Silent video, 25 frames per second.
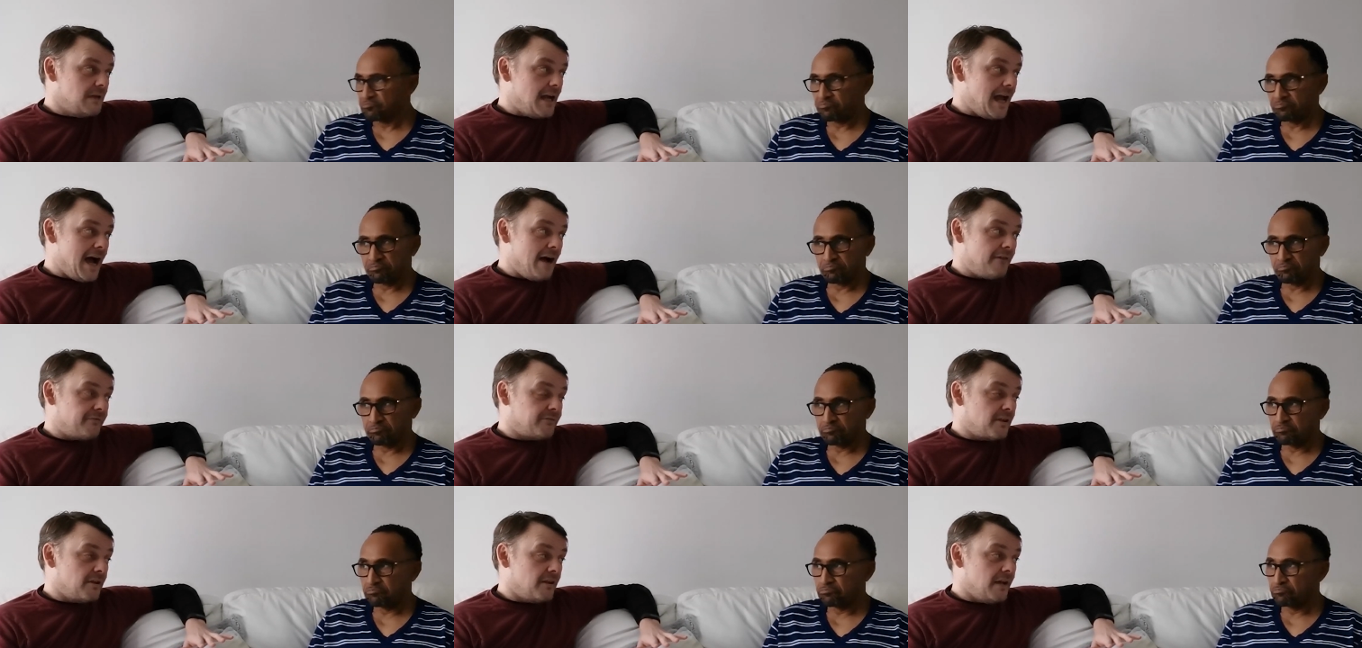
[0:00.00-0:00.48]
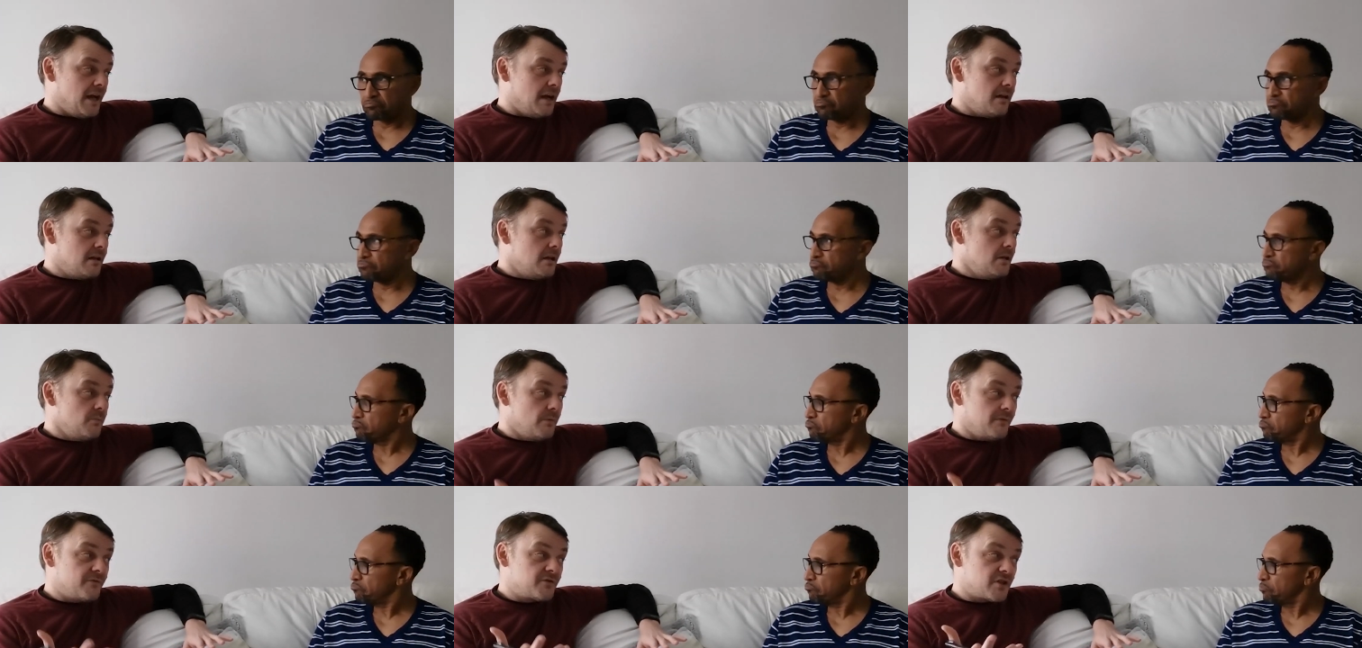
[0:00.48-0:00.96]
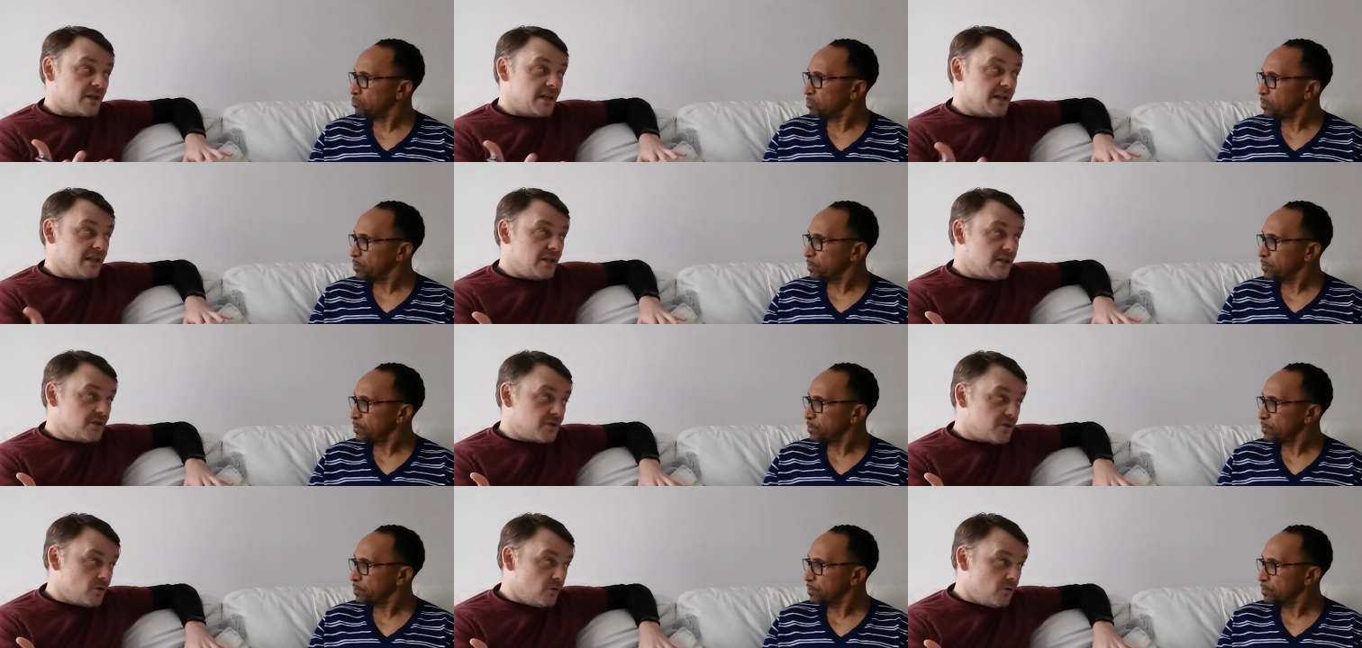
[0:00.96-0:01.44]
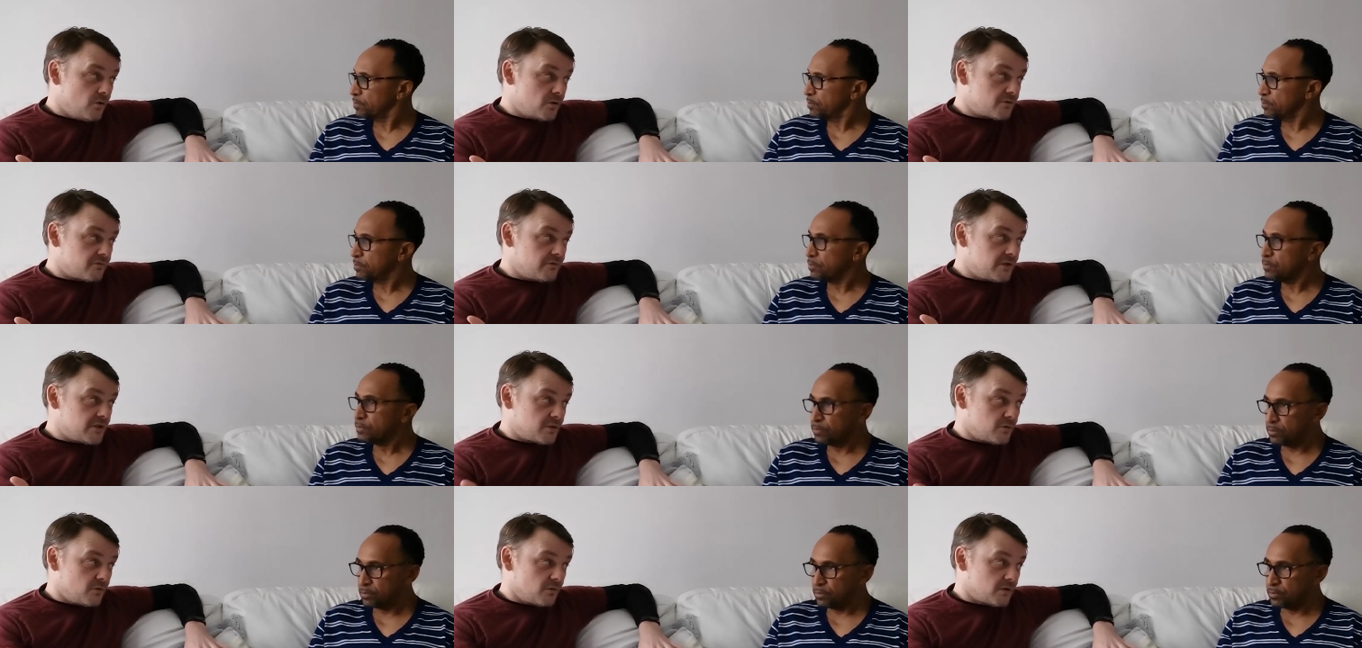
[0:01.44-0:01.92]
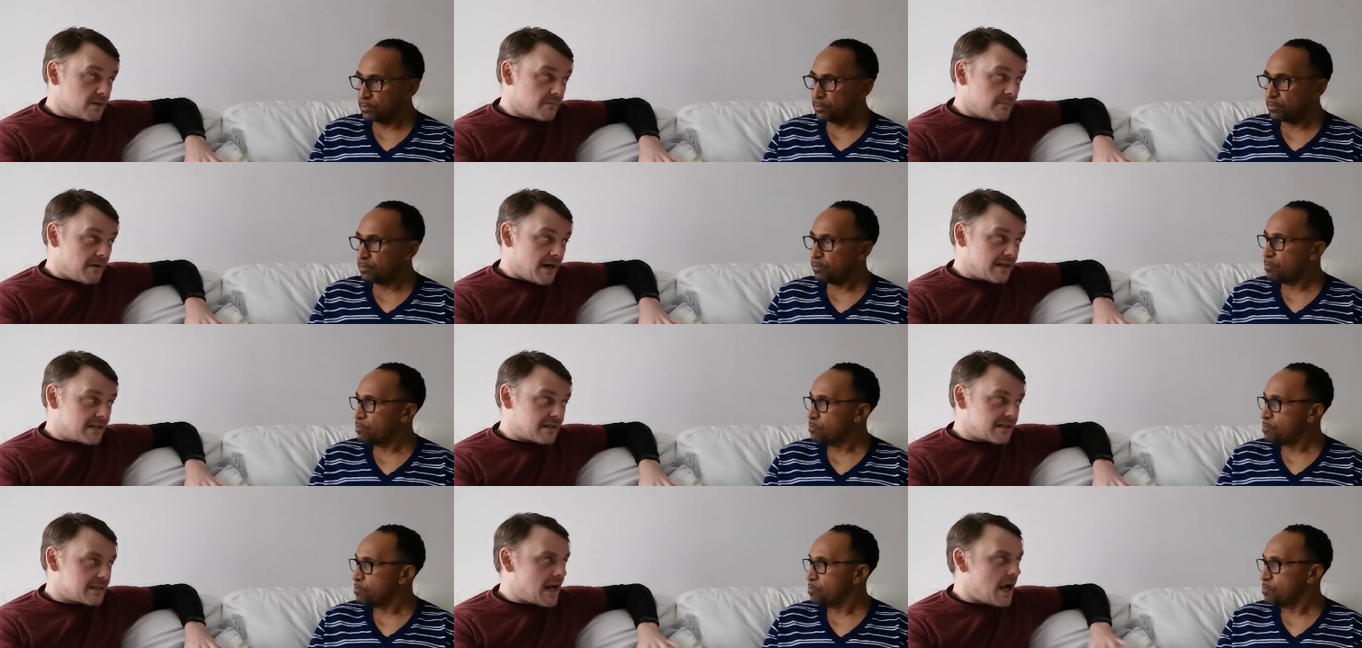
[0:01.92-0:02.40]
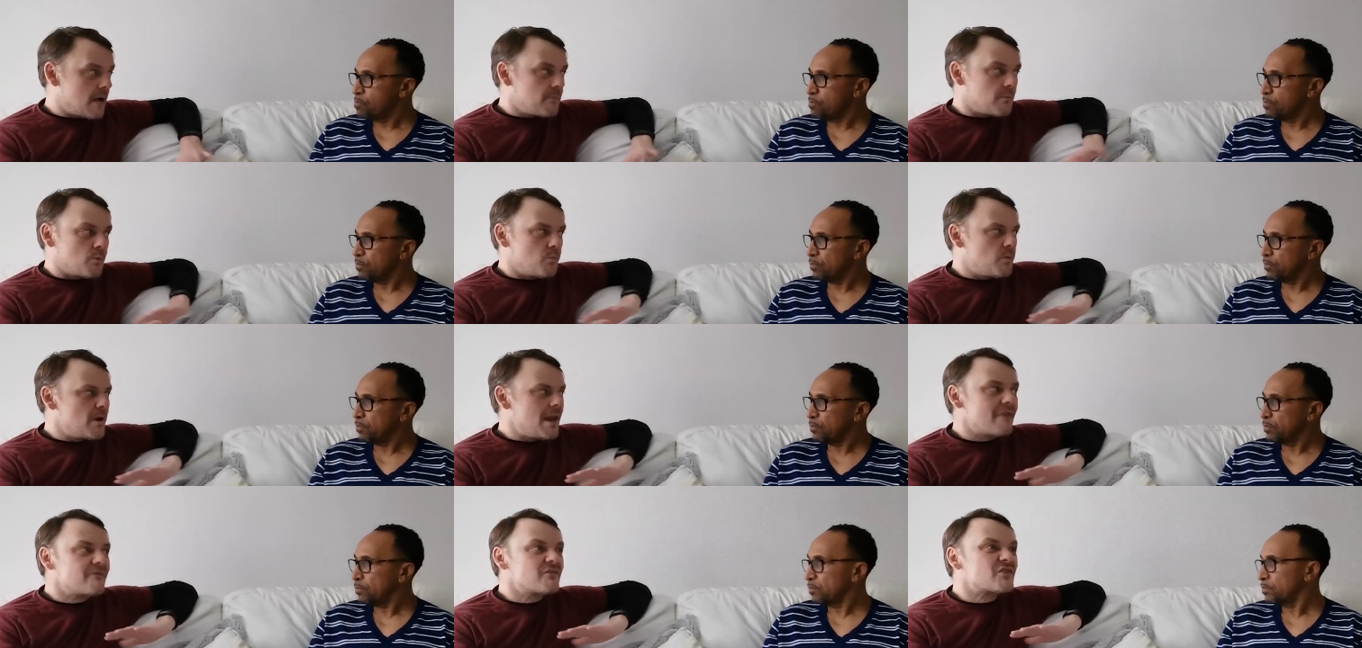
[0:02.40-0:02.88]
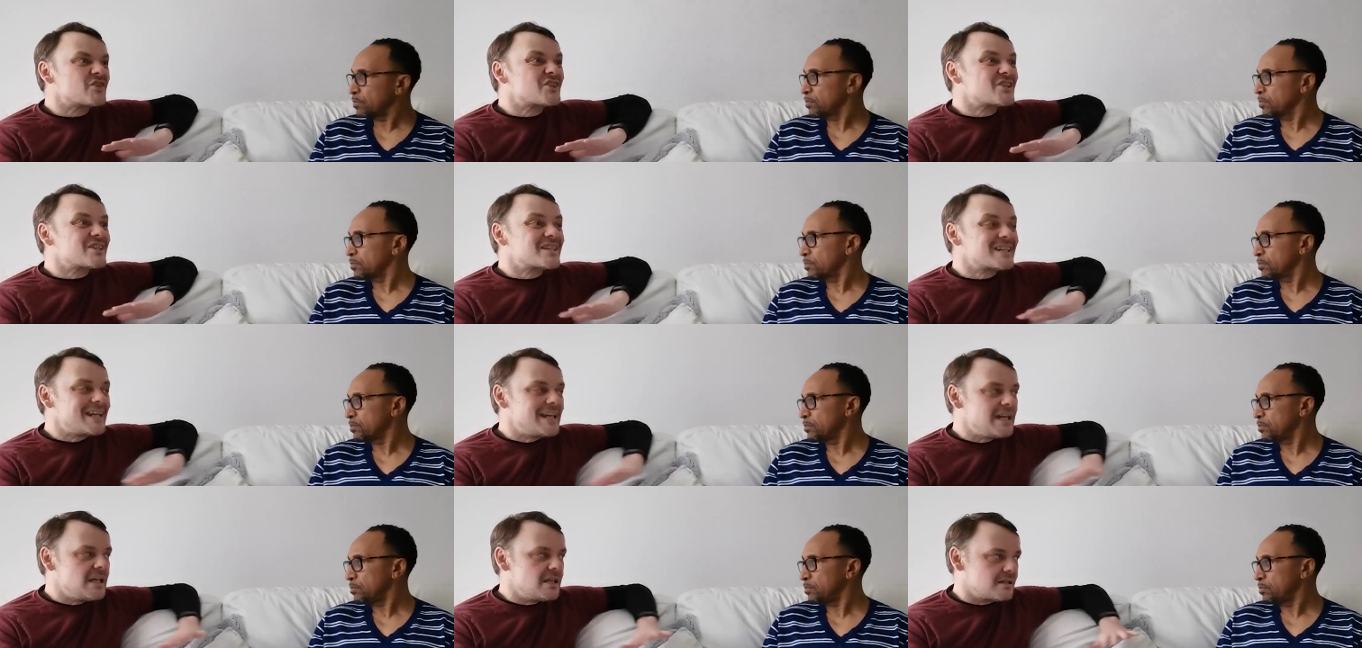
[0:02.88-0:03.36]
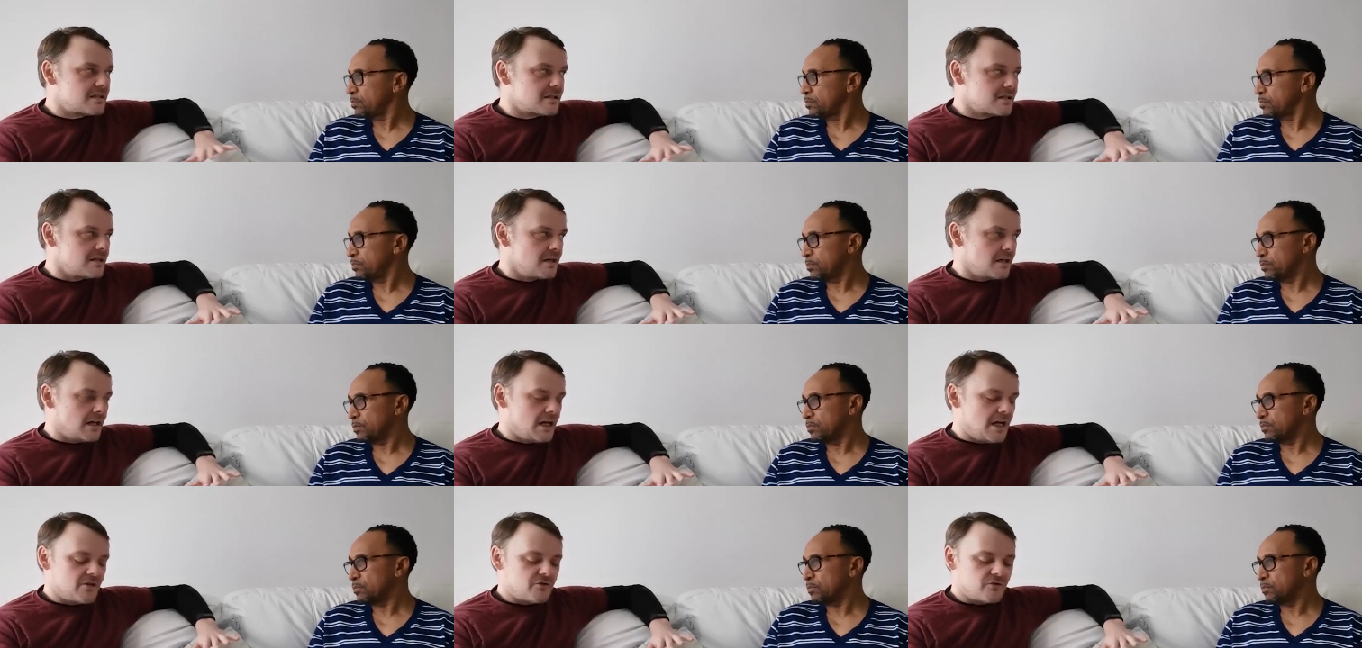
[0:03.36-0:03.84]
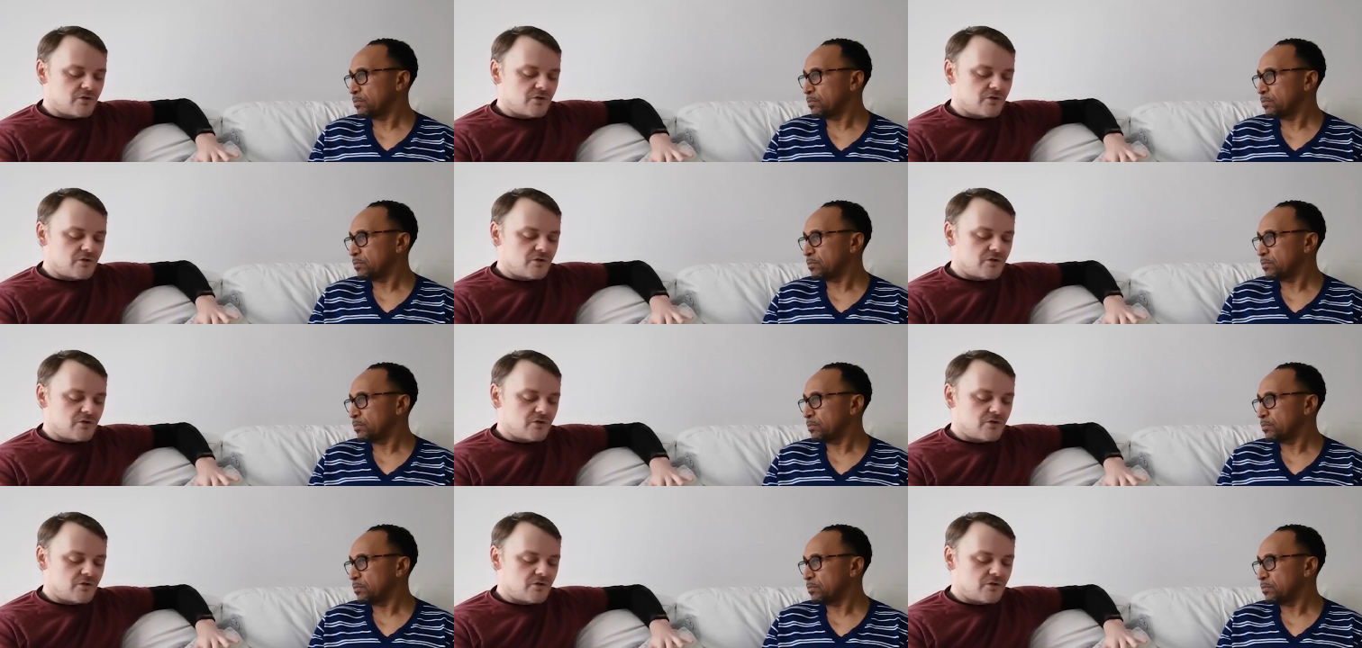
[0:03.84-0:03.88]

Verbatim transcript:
Speaker 1: After that, we've seen his daughter, his daughter made a statement. We haven't seen Sergei